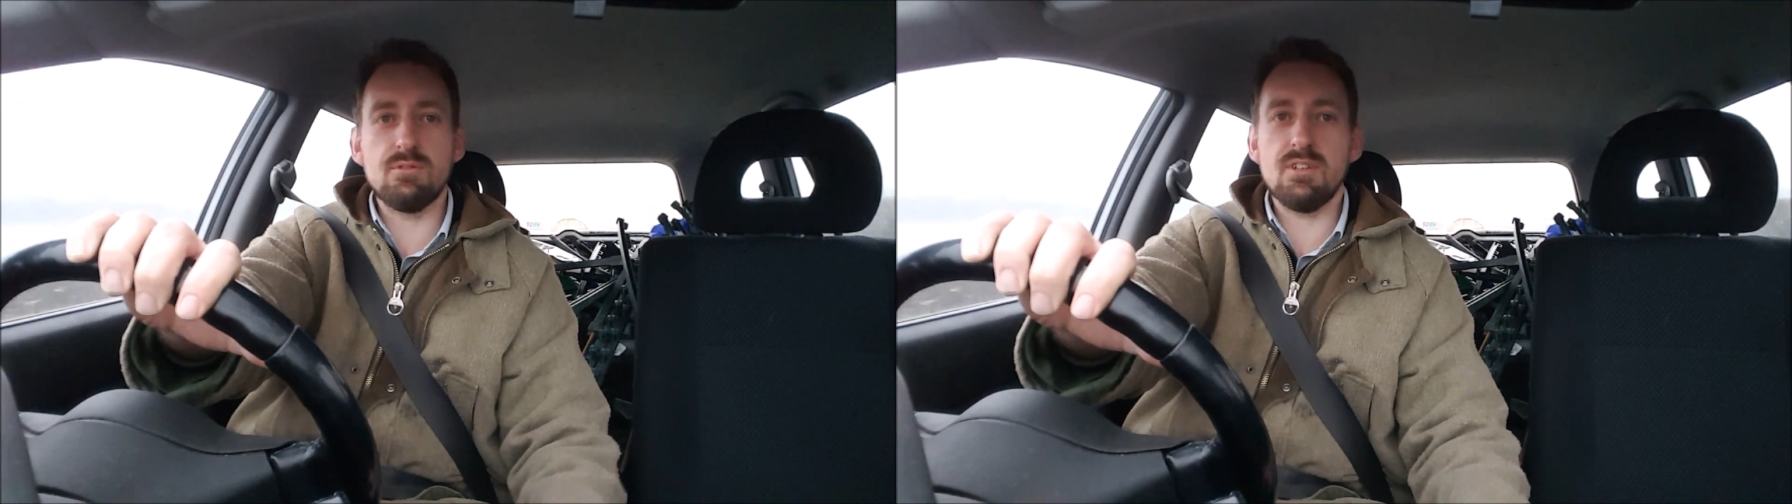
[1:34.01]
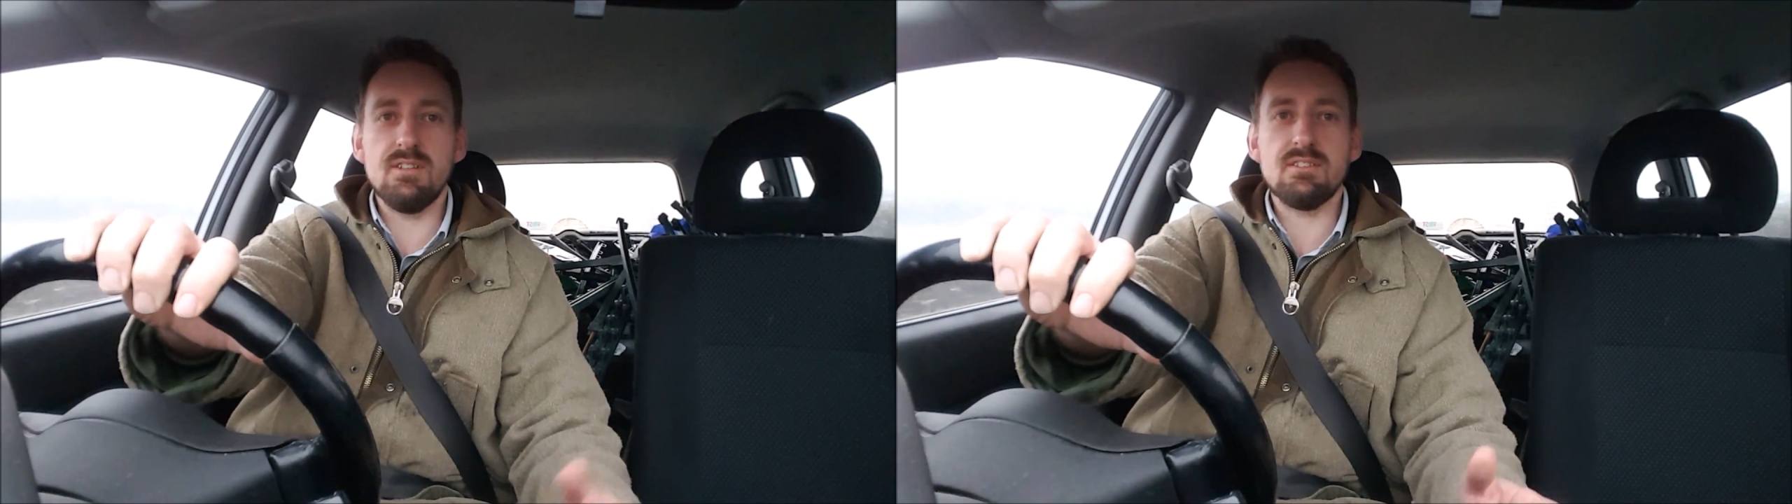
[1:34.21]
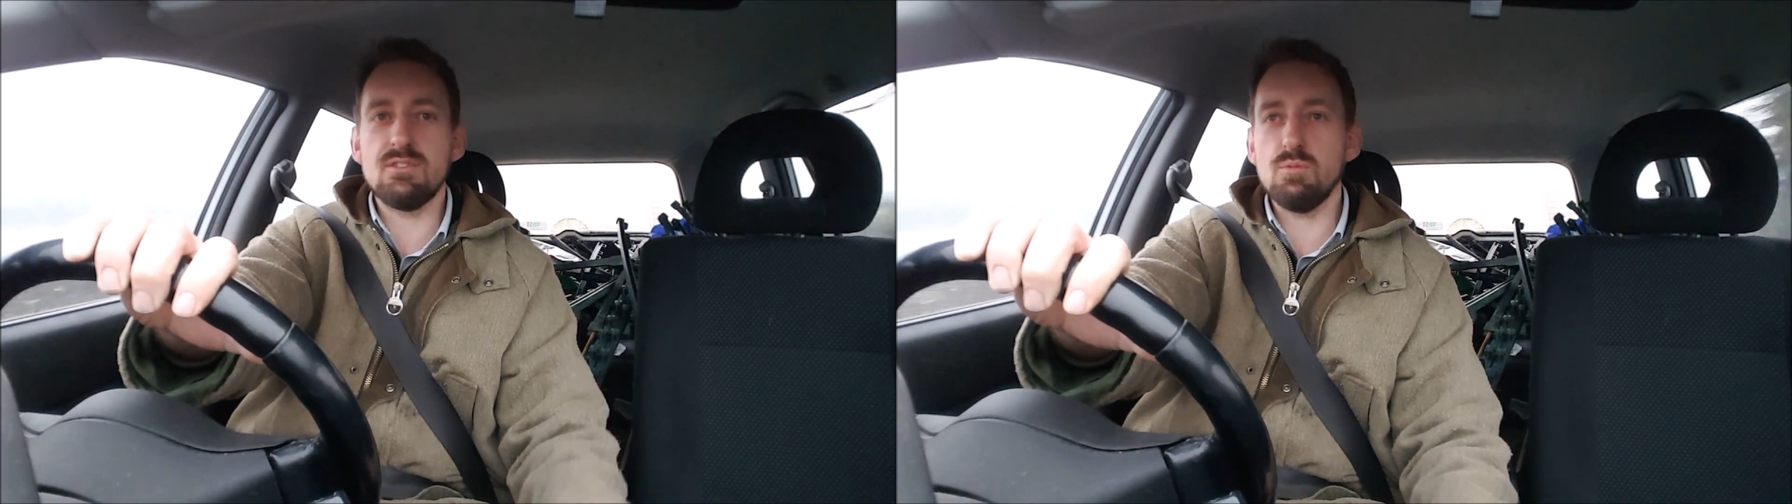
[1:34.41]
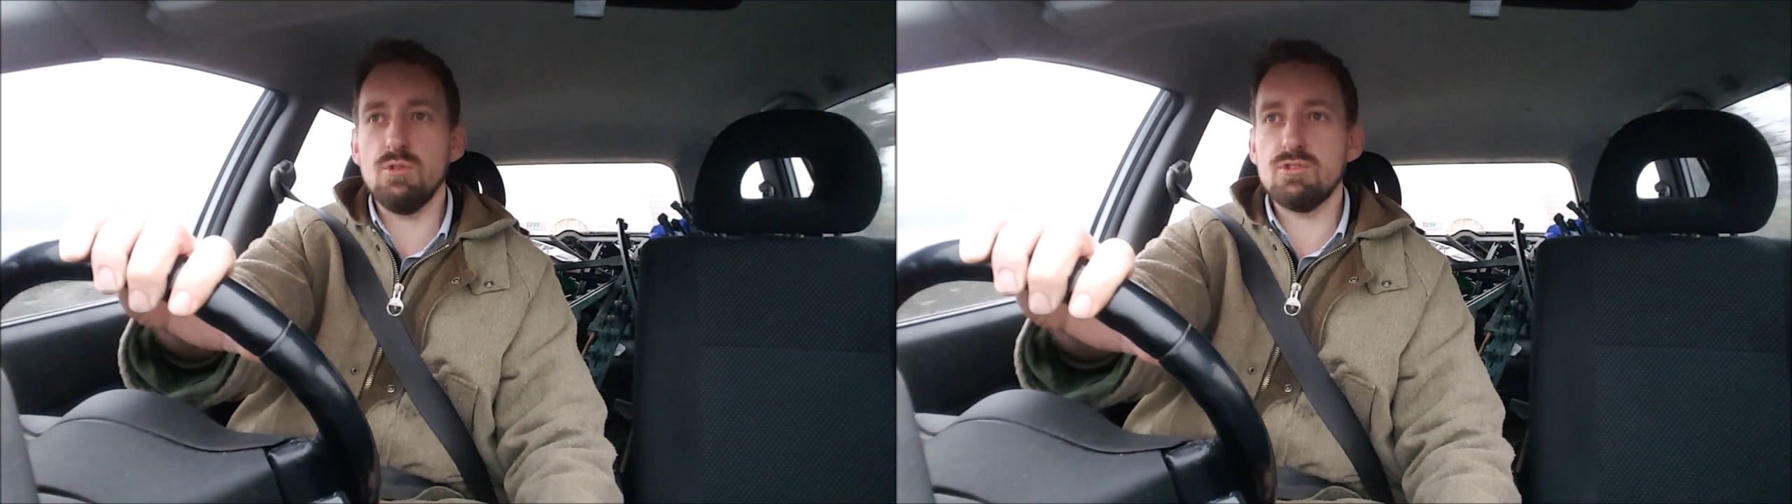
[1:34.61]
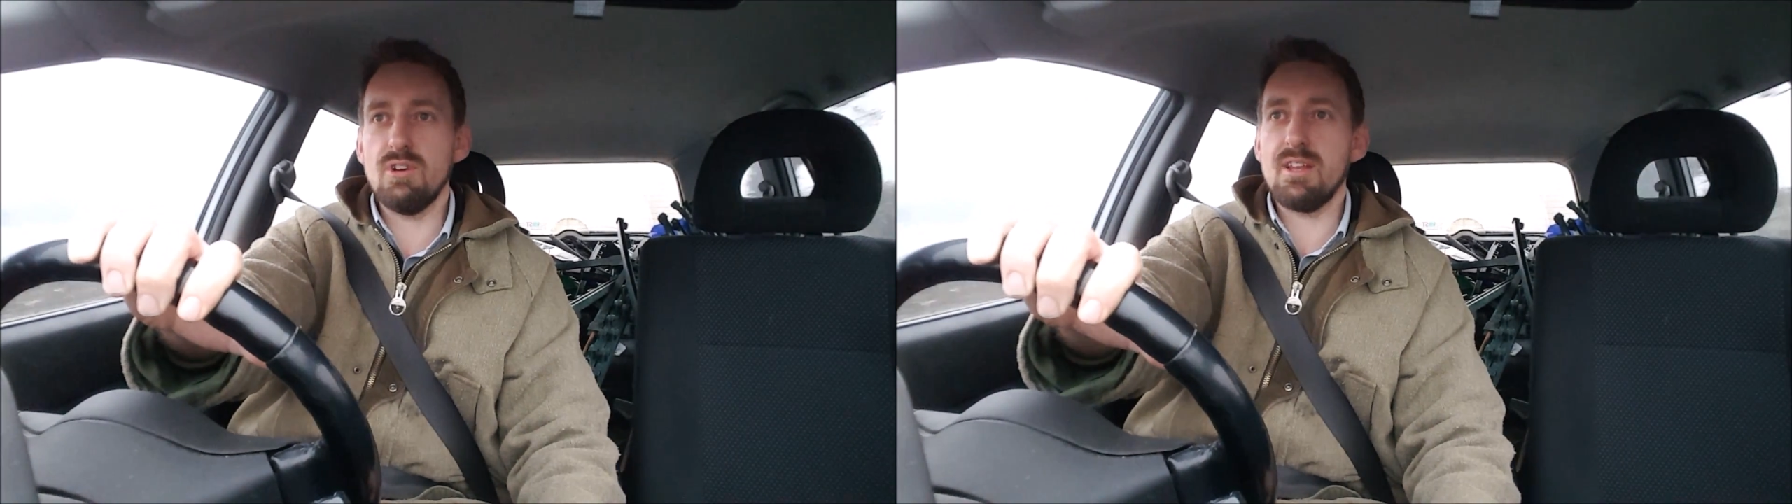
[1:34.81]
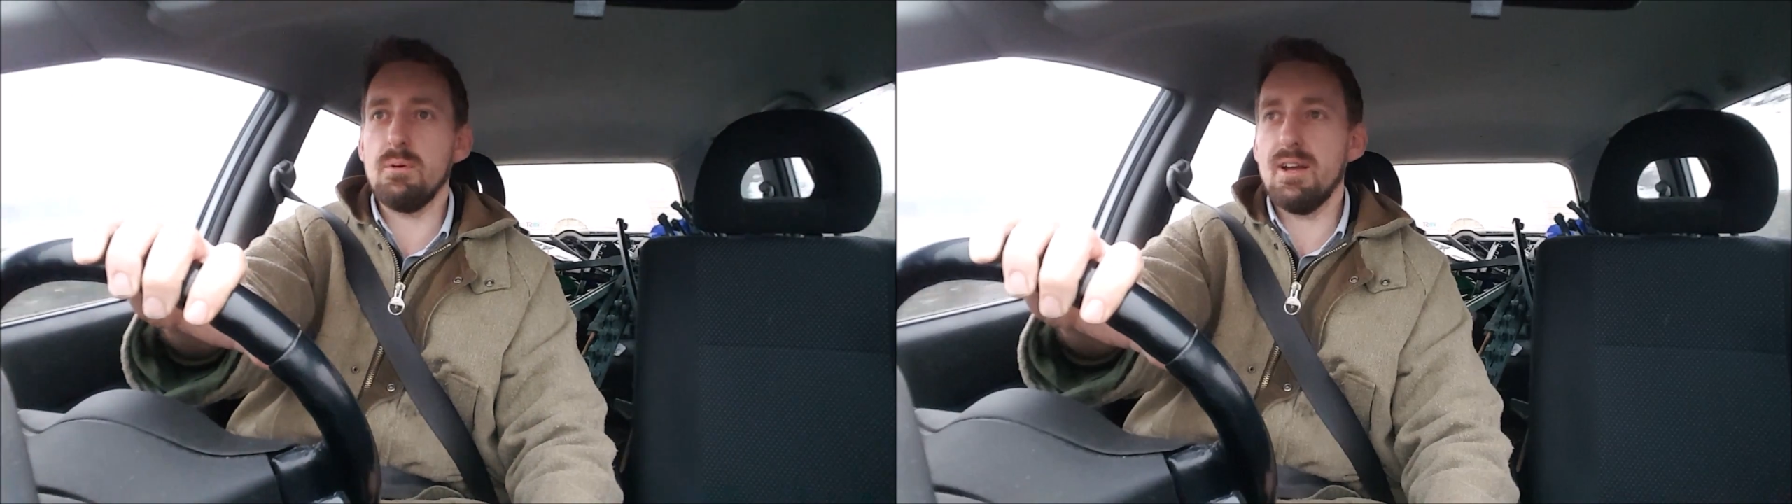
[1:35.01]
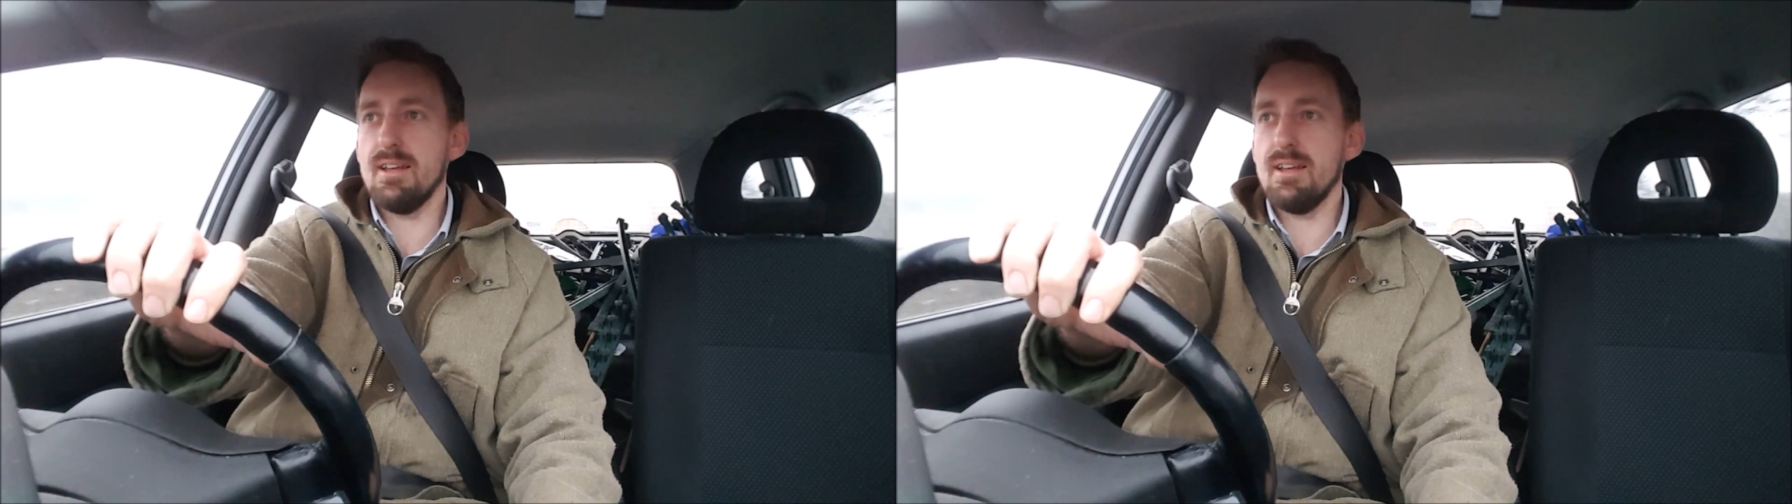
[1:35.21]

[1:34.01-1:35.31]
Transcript: turns into water anyway.